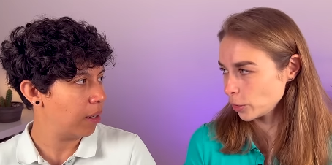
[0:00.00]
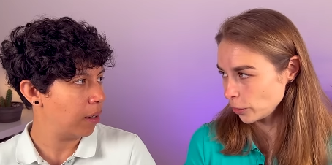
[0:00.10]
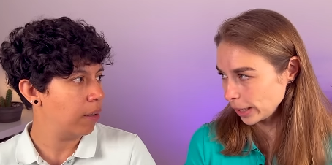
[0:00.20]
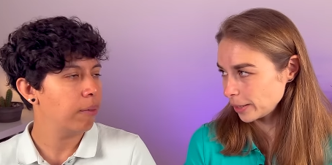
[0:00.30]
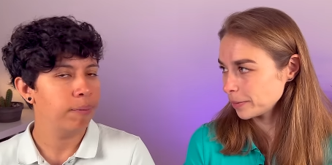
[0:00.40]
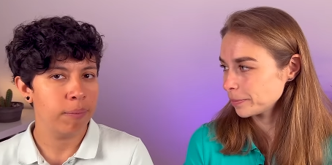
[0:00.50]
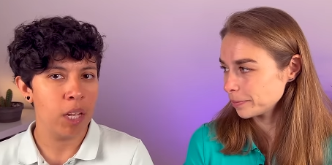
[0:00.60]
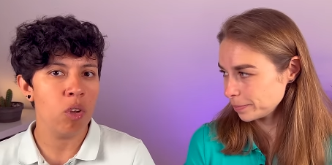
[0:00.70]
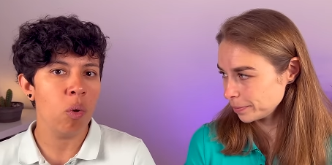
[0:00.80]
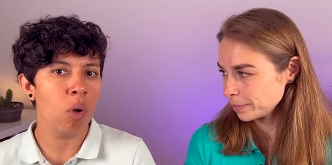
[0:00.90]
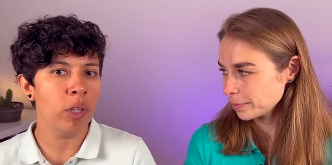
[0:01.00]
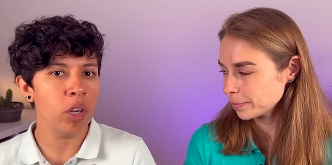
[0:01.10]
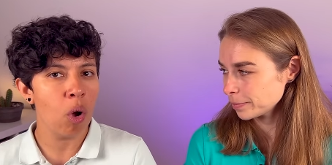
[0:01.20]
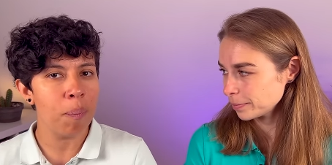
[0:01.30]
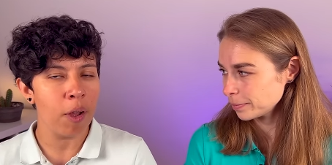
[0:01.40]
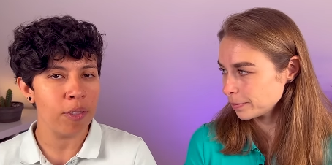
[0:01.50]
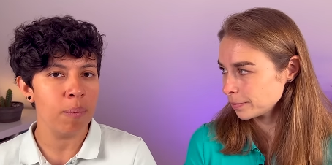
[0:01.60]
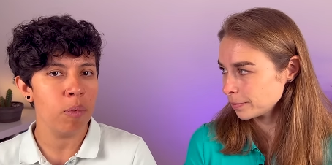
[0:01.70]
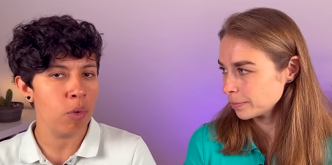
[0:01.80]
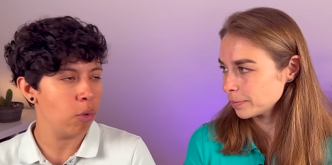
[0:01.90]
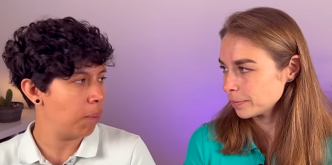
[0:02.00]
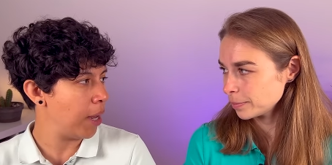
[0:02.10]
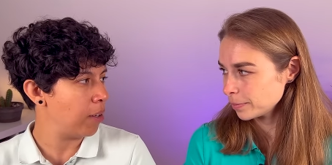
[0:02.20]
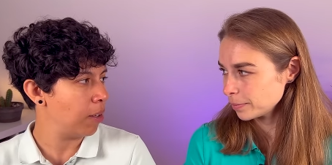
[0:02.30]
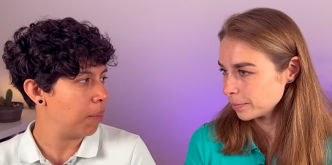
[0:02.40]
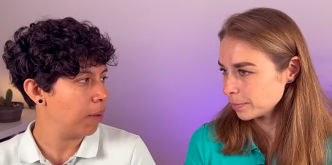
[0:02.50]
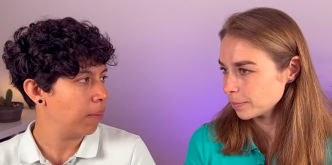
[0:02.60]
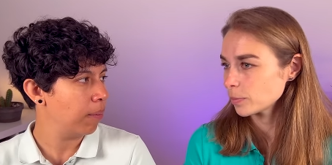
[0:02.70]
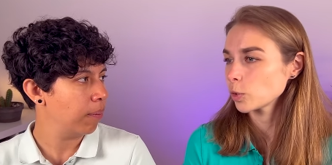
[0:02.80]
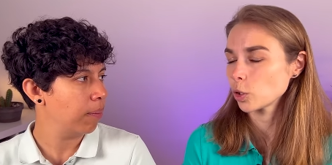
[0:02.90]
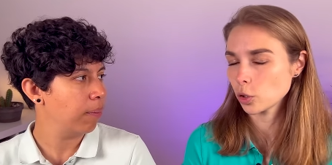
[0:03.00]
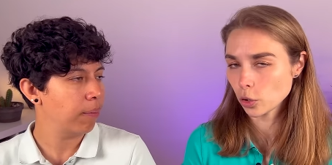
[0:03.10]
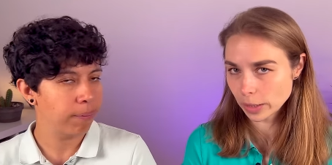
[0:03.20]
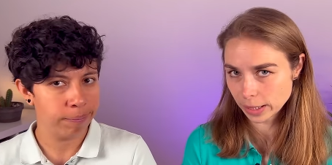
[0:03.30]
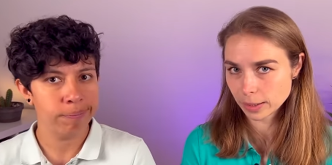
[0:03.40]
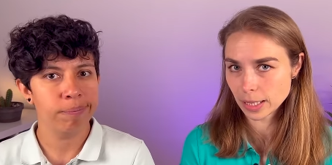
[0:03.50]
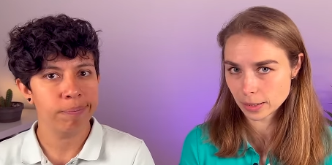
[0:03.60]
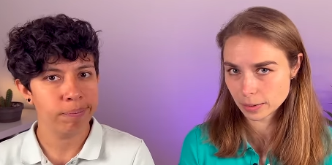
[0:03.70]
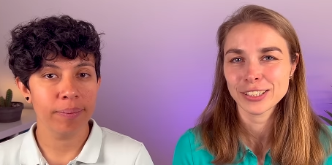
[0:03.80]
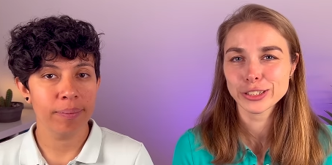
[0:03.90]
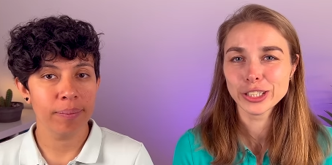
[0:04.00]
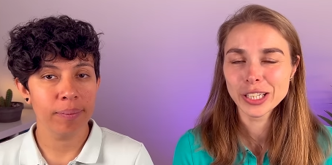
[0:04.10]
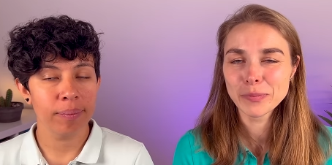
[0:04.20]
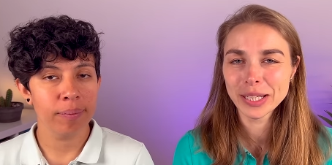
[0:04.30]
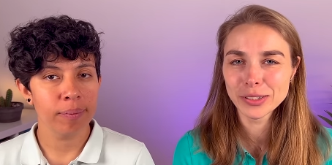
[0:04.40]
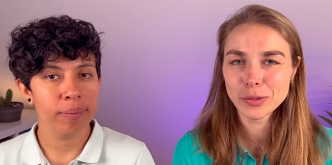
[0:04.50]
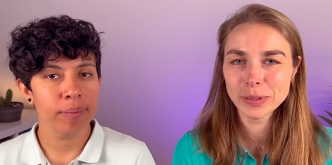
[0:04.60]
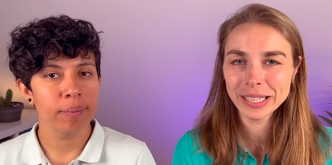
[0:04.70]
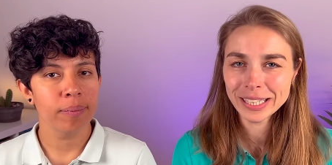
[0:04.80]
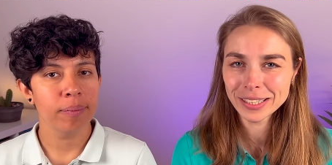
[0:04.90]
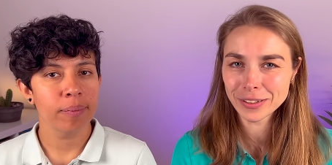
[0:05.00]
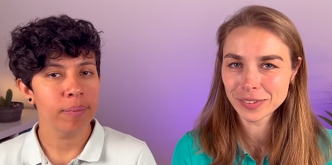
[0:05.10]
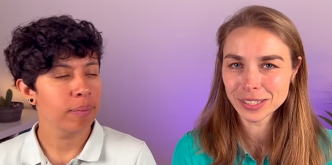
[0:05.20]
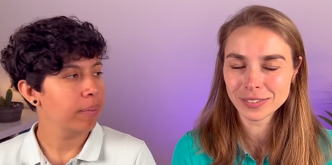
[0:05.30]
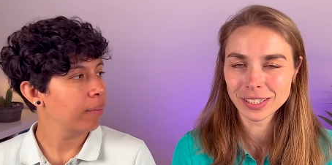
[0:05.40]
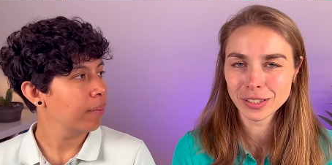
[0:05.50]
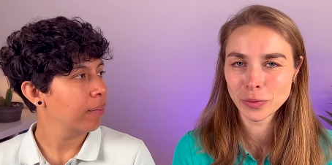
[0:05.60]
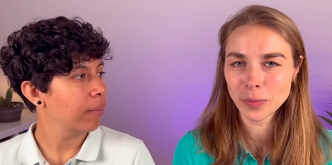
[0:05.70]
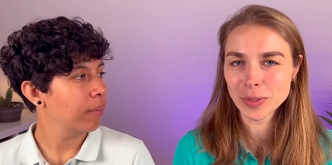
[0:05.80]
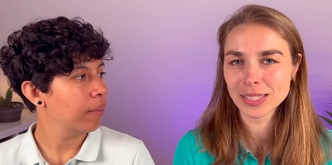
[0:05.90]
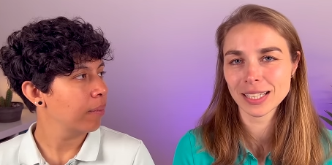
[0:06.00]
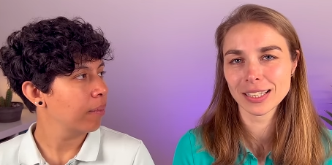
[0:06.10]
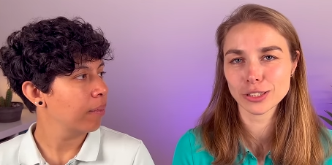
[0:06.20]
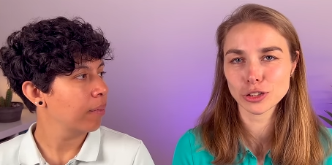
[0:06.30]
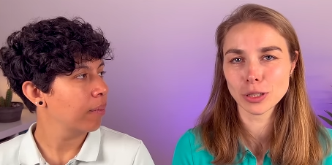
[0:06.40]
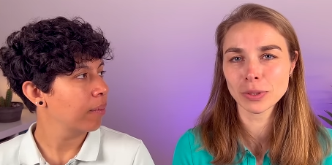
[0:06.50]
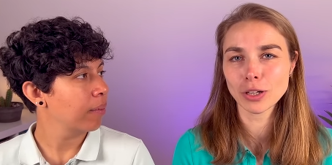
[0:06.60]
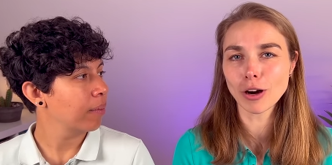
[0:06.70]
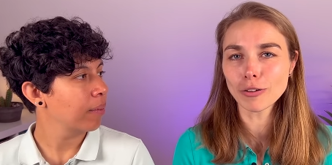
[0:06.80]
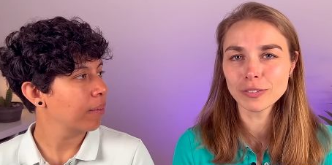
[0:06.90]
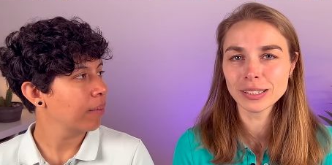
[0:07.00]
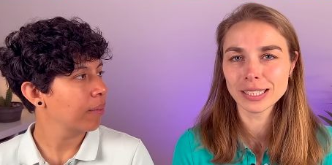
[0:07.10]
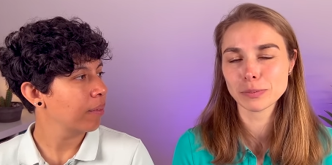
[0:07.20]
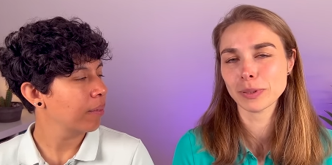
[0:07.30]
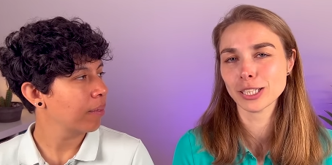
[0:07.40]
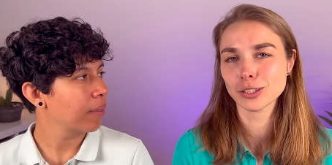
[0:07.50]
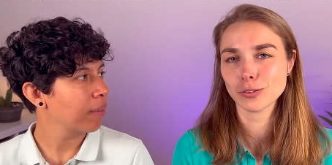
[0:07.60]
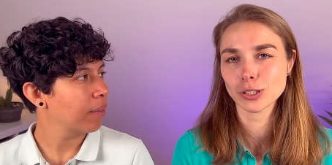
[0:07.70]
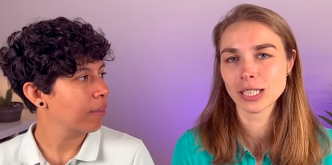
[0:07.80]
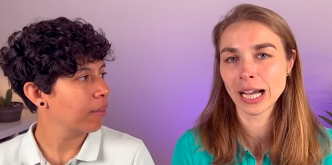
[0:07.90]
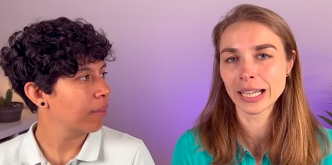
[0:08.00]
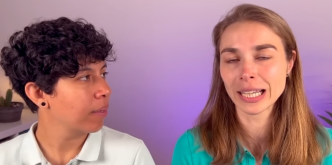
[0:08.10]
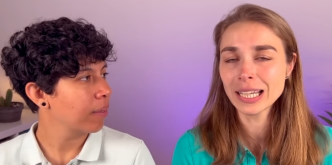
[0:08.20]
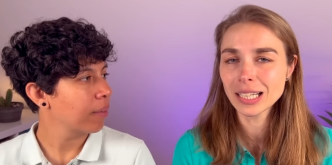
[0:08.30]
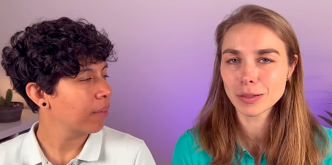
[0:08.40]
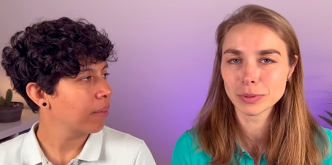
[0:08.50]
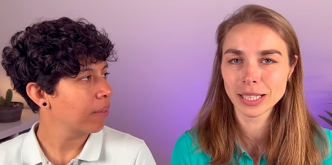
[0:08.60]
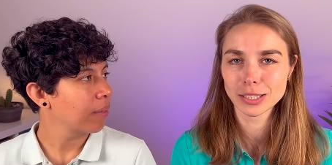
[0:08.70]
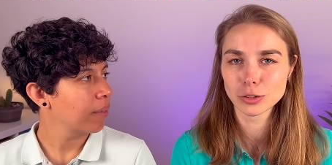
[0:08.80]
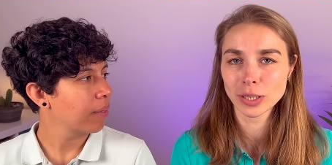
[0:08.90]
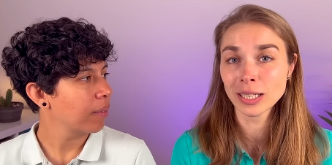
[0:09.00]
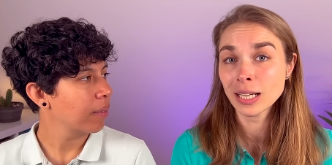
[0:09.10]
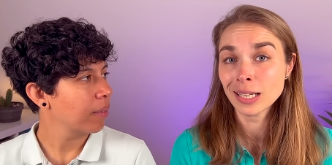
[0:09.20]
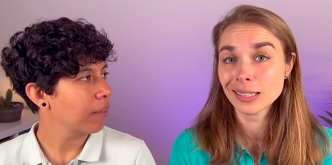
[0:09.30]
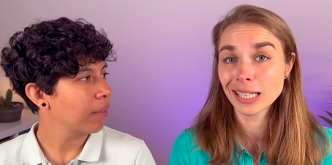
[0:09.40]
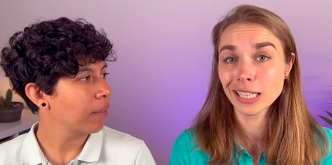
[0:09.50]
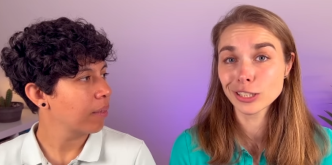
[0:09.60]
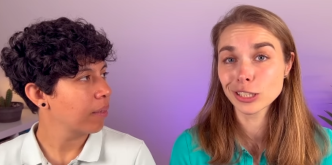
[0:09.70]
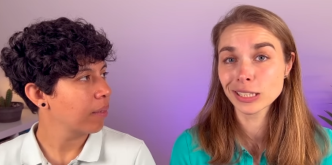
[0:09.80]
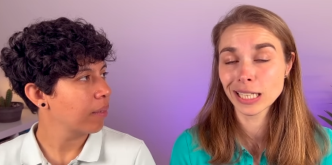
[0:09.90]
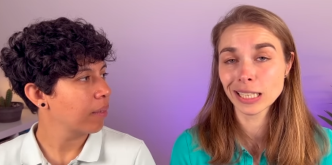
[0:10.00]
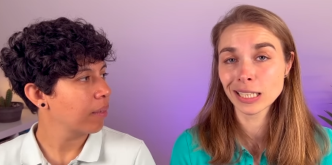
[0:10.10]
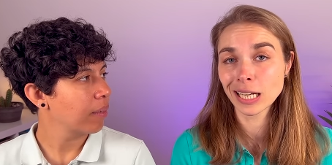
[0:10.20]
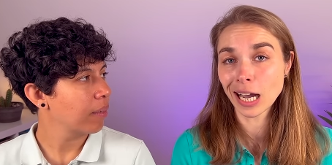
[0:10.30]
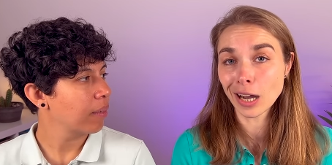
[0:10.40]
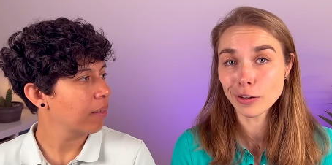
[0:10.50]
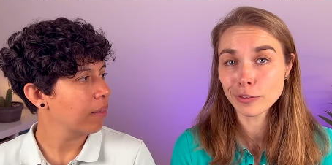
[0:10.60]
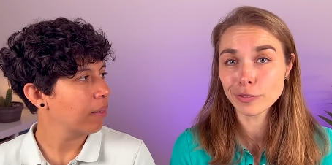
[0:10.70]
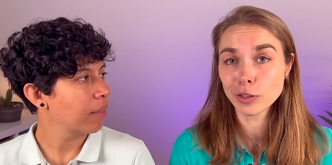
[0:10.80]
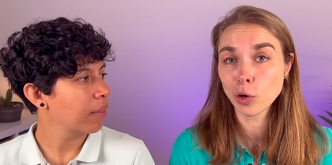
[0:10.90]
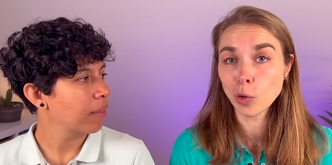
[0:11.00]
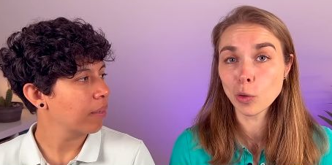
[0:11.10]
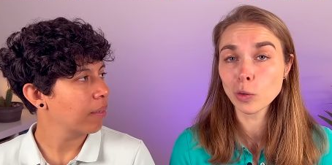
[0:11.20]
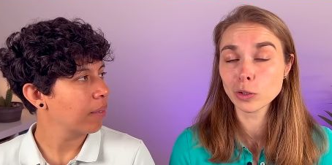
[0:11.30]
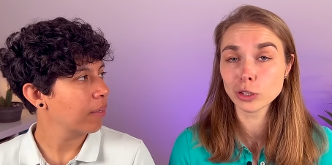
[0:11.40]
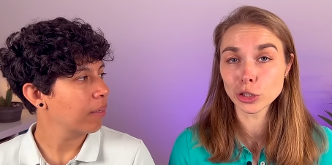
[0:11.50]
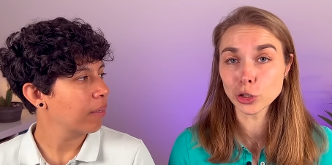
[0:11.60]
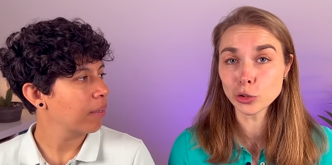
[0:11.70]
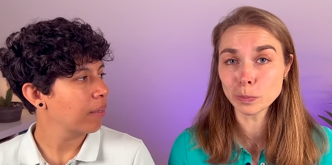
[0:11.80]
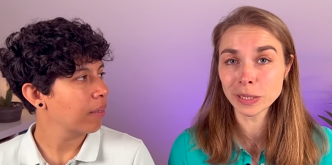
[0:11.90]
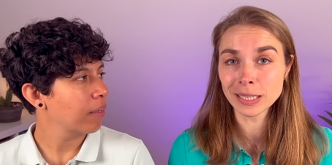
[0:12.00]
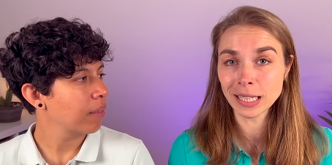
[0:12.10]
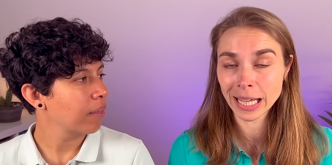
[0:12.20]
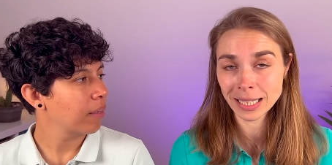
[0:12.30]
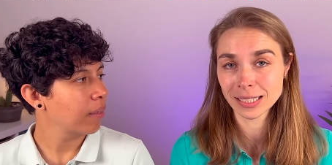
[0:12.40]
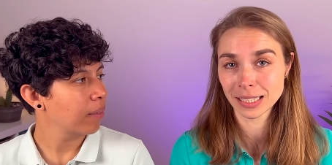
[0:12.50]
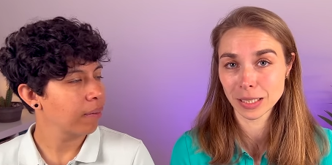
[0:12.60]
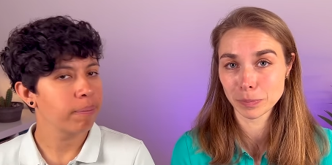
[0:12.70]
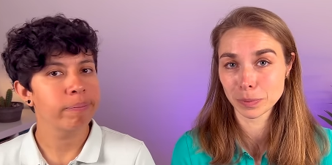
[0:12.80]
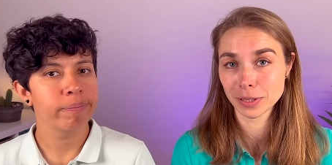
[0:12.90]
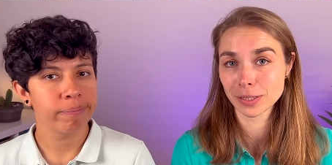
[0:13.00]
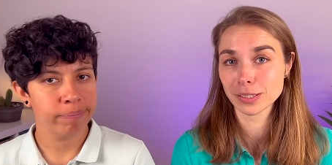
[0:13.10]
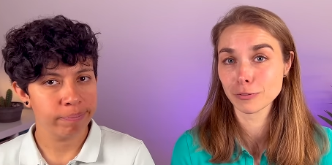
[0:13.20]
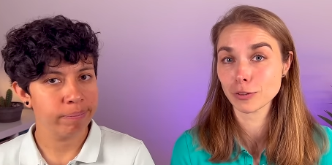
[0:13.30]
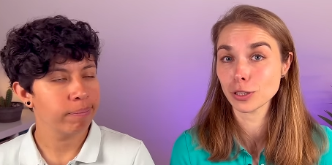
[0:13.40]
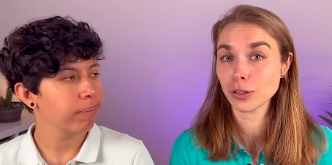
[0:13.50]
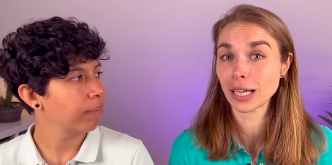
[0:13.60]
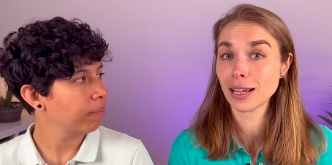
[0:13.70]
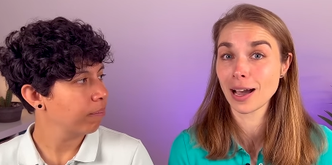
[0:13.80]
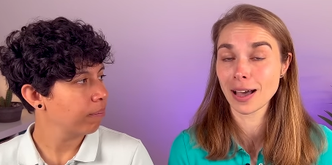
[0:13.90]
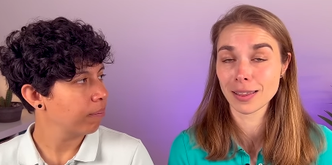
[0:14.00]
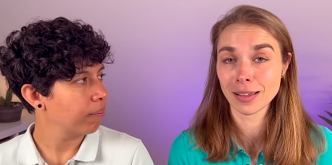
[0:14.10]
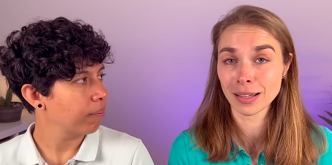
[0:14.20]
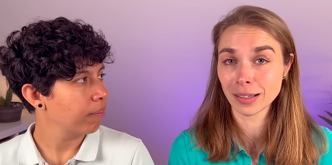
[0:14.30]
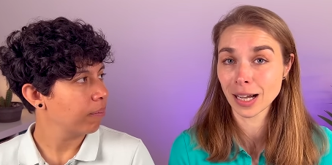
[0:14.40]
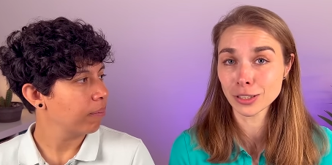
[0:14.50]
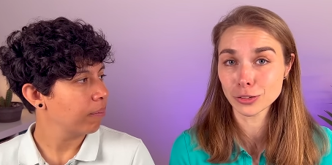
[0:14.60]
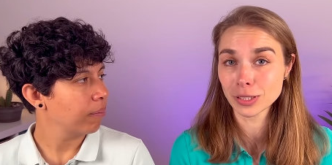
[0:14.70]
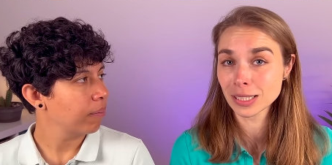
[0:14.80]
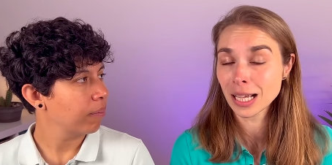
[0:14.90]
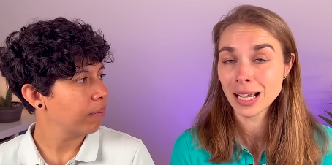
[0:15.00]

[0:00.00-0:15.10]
Speaker 1: Correct. And you only know about them through the payslip. Correct, yes. Circling back to the beginning of this video, when we say that Germany often gets bashed for its high income tax rate, is actually taken out of the whole European landscape. Because if we look at other countries